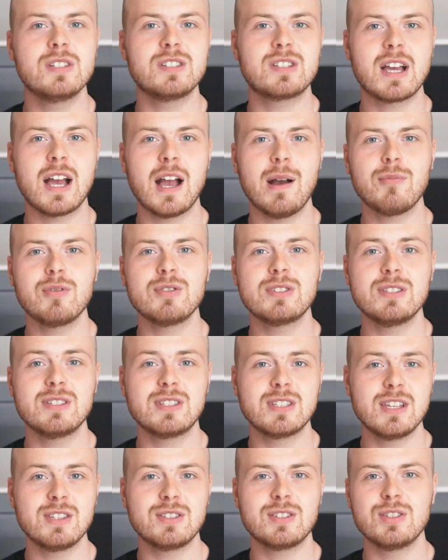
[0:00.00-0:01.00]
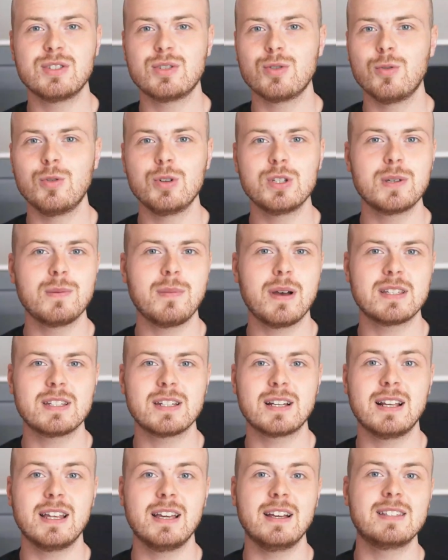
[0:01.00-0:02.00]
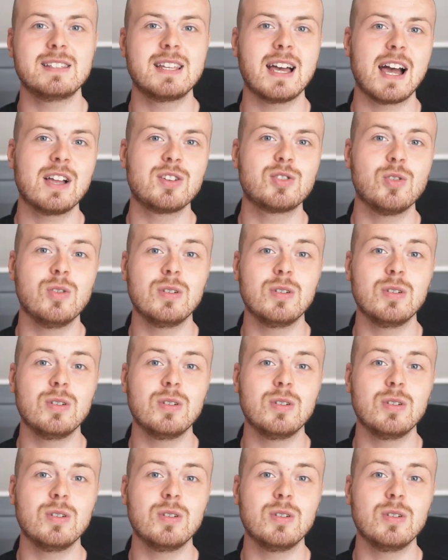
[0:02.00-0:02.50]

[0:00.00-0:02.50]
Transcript: its cameras and sensors to automatically attach